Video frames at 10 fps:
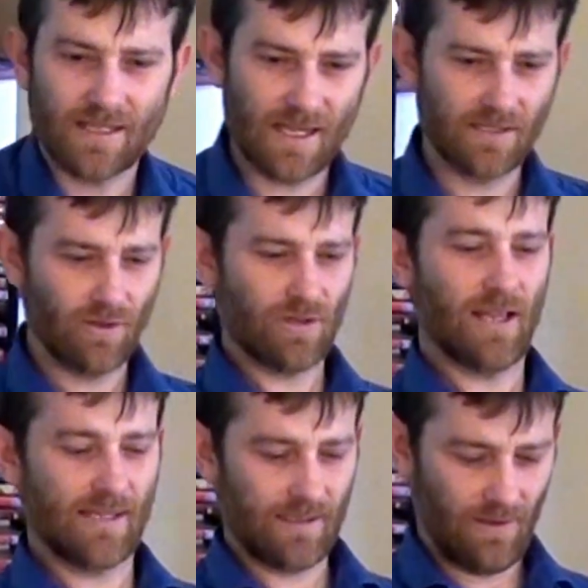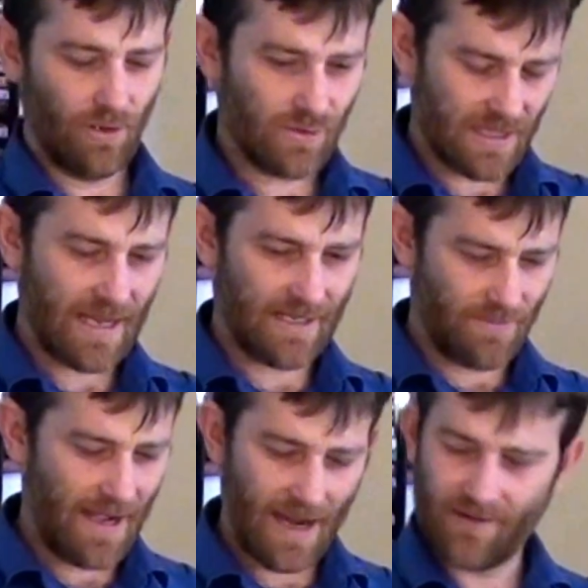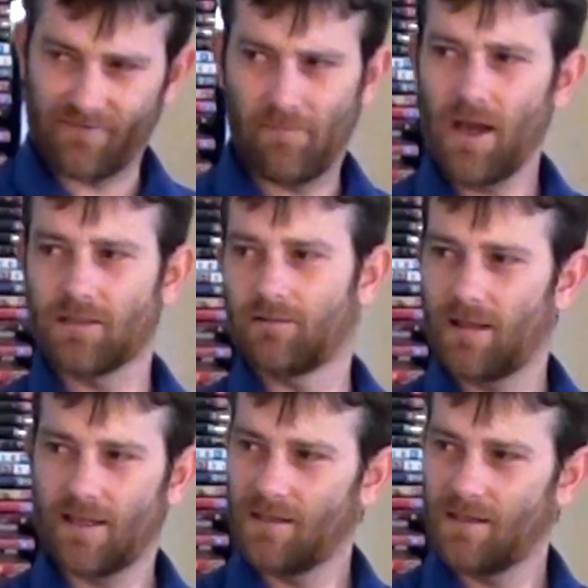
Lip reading: This thing looks like it's made out of mud. Like